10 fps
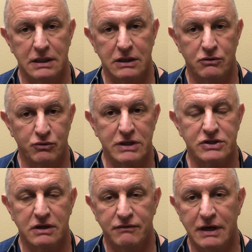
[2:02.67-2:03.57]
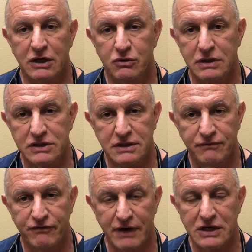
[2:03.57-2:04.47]
the risk of increased
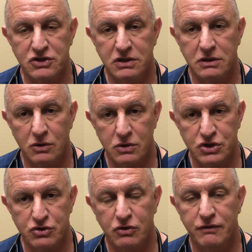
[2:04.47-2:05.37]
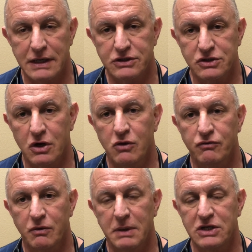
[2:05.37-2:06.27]
infection or struvite stone
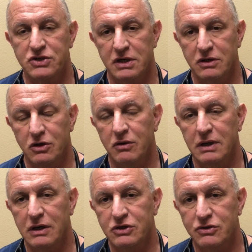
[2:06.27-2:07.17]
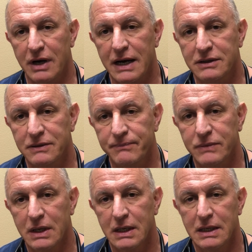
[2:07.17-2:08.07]
formation in the urinary tract.
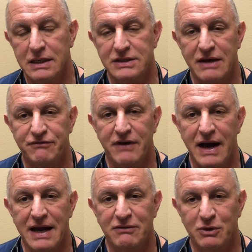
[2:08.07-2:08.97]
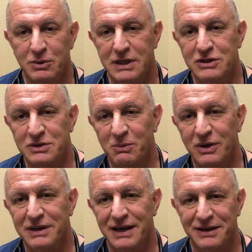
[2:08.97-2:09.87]
Is that 5 or we need some
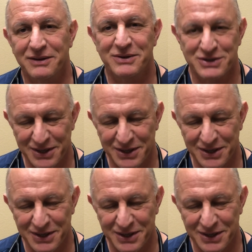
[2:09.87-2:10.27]
more categories?